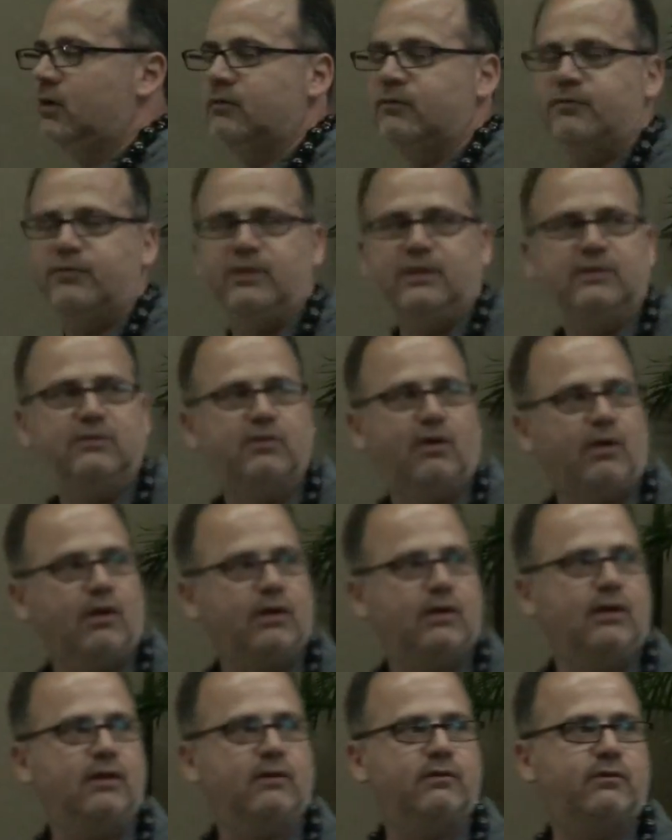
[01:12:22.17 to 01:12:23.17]
of the
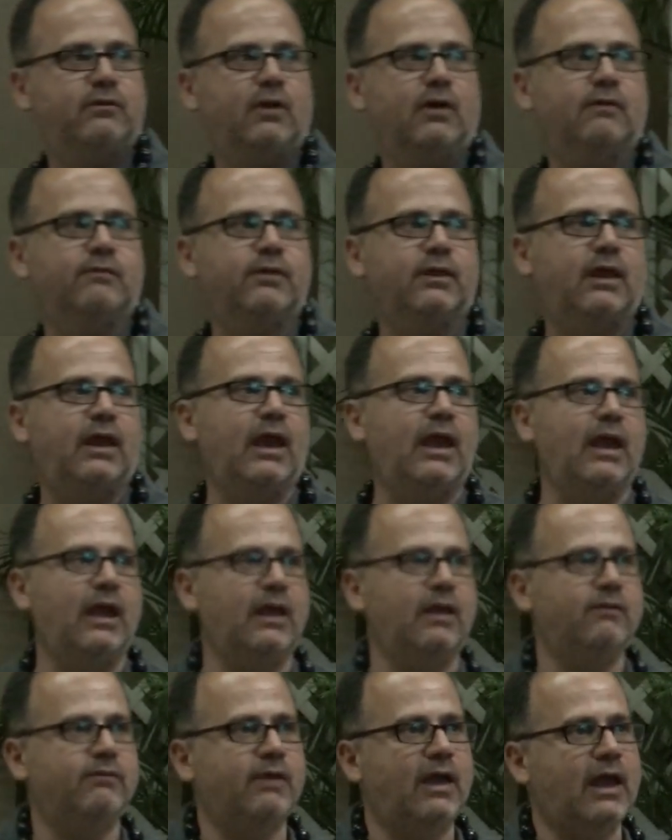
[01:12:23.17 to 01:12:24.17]
darkness of the
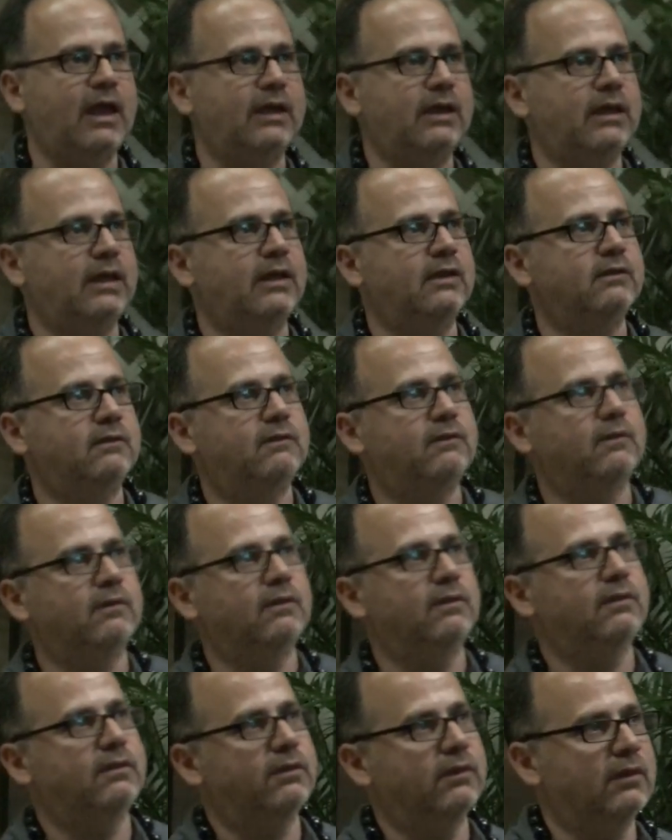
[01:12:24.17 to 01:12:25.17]
cave and
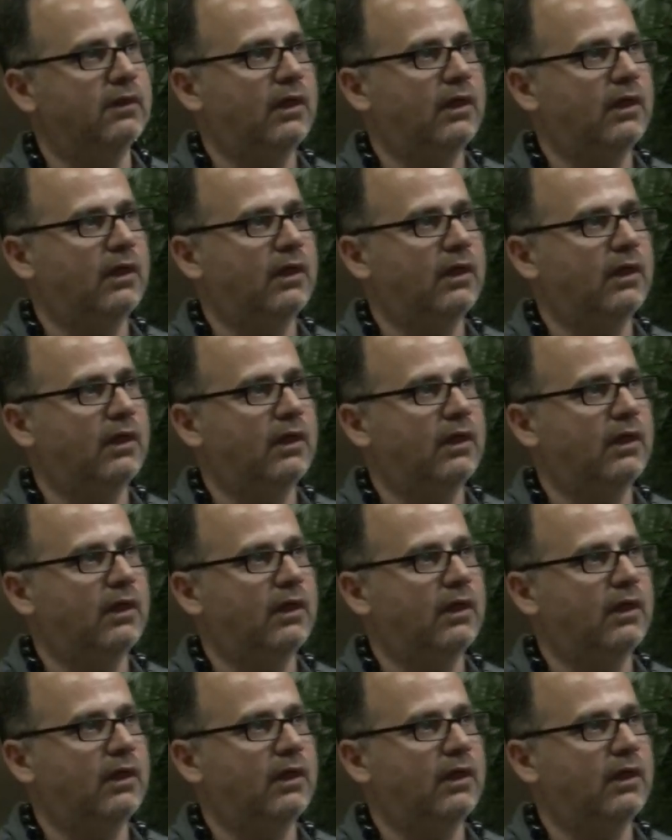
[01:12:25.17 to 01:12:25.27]
into the